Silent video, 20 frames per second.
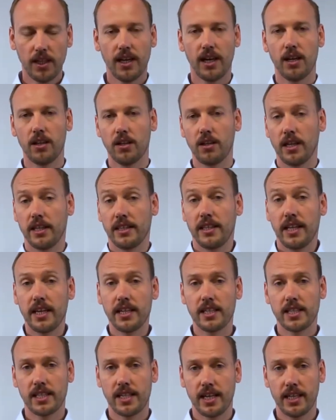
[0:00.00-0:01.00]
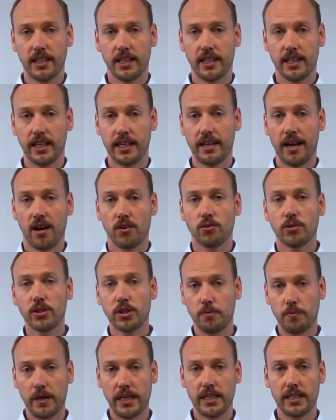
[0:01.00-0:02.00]
A data set in our
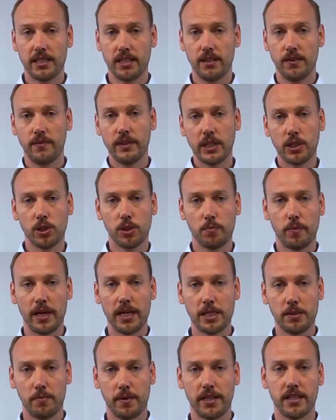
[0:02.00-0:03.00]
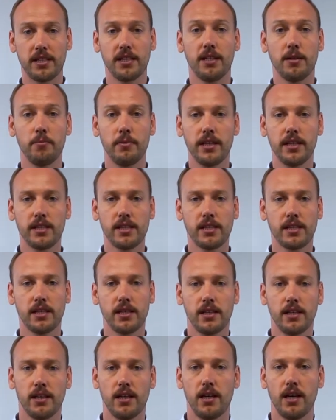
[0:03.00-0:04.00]
space, in the video space, basically means
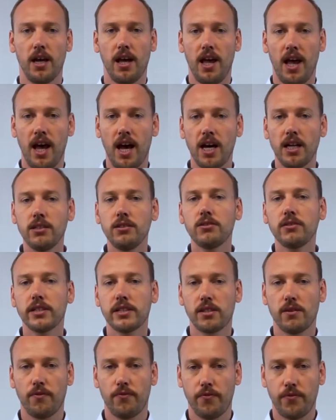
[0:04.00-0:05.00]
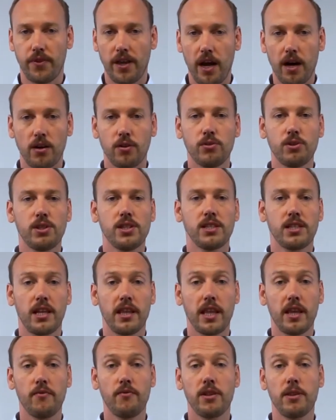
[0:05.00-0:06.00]
hundreds of thousands
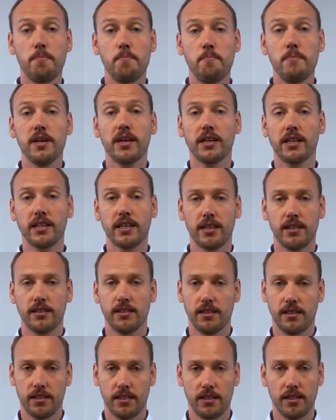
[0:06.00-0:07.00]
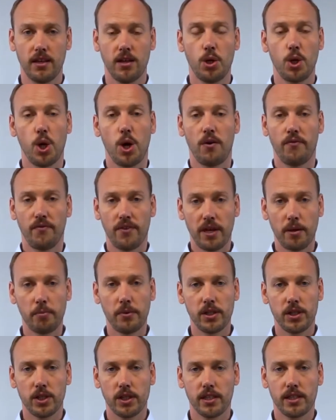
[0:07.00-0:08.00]
and even millions of
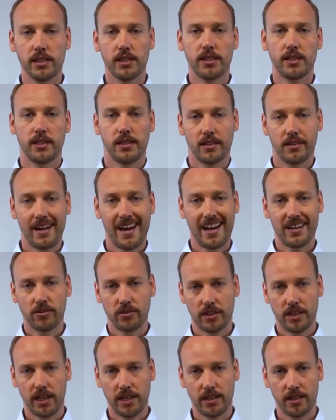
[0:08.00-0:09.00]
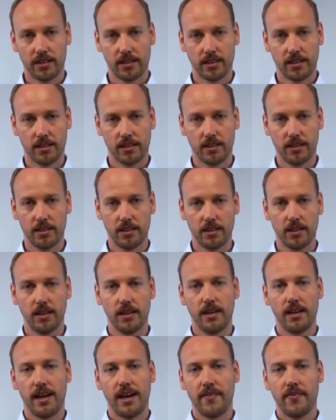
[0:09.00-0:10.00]
images that are annotated.
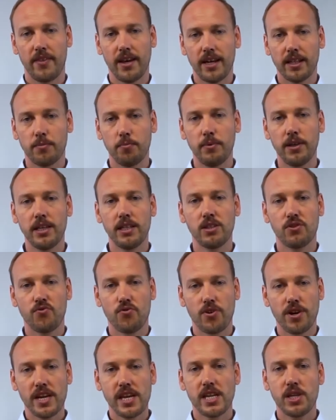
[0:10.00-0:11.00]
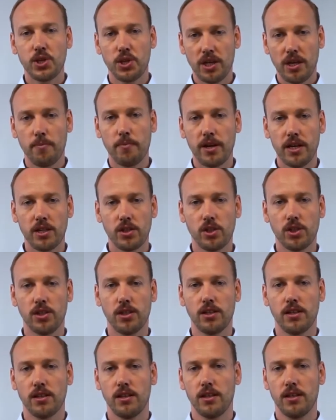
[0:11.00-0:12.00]
And that means for each image,